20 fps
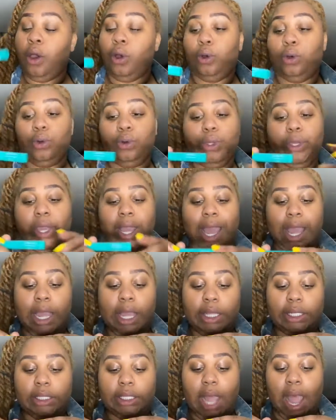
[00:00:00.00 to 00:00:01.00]
Oh, you
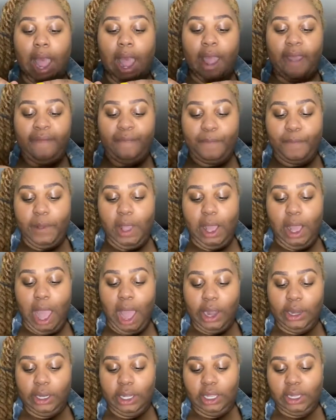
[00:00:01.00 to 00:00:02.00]
guys, I've
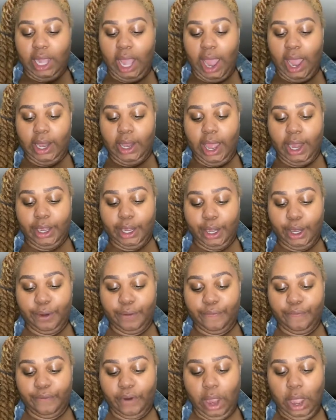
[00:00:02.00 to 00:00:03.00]
gotten this eyeliner
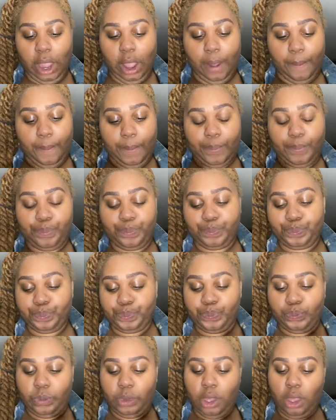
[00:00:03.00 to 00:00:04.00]
from,
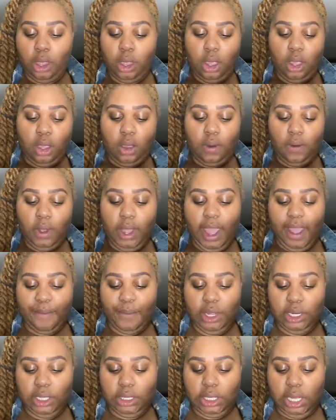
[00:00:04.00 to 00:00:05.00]
who gave
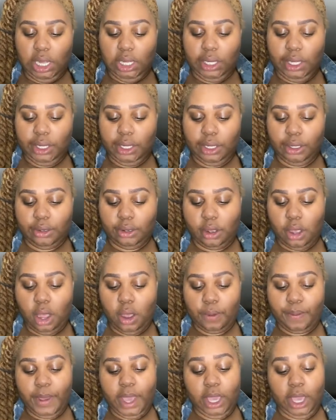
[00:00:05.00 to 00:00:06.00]
me this eyeliner?
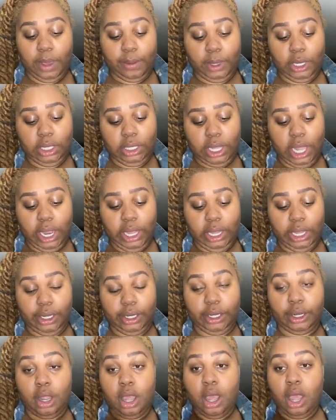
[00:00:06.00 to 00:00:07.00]
Oh, Pet gave me this
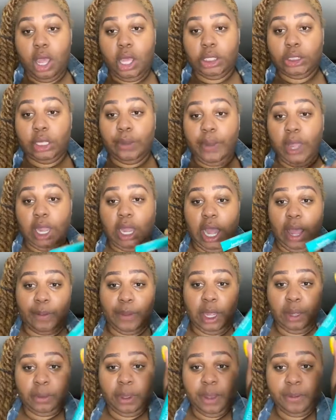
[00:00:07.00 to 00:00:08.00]
eyeliner. So my
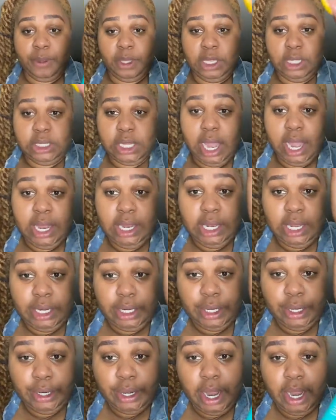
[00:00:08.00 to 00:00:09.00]
godmom gave me this
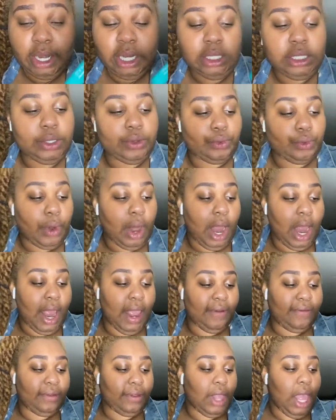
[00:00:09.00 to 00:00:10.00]
eyeliner and it's
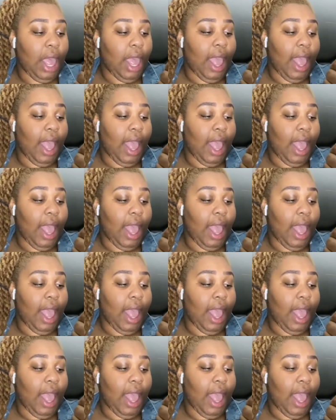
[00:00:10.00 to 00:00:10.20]
Thrives.